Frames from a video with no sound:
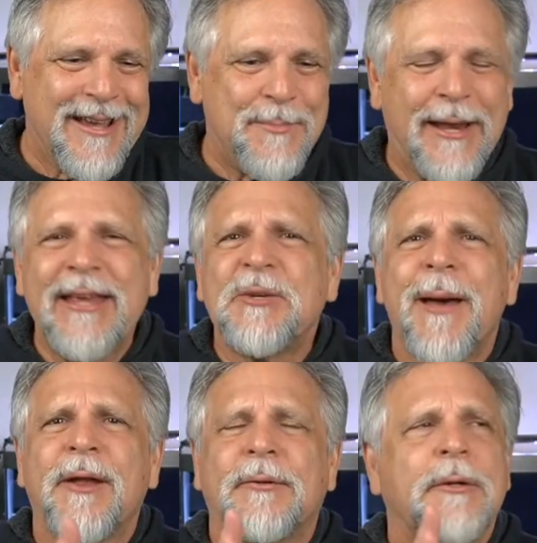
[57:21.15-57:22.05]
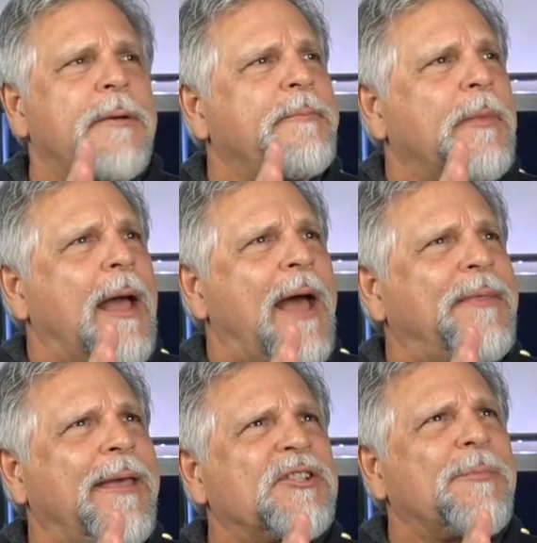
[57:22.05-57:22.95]
But he's about, I
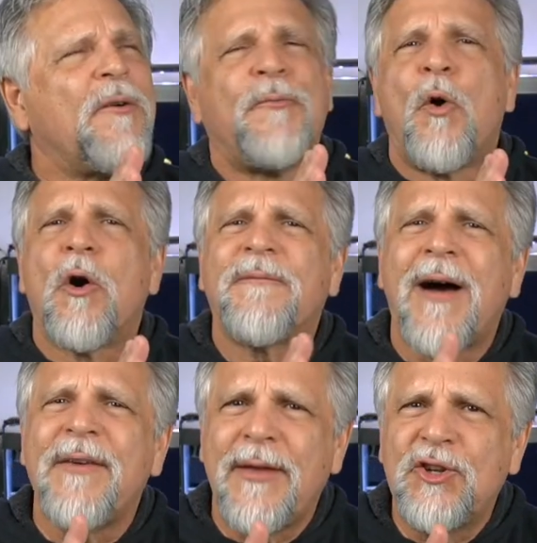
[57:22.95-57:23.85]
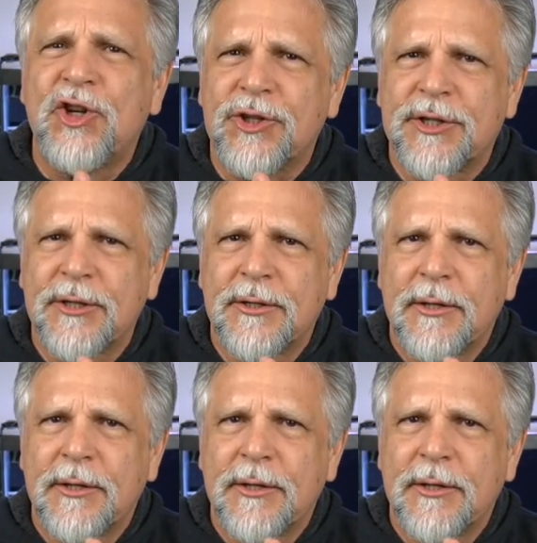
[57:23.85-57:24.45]
think he's about four or five inches,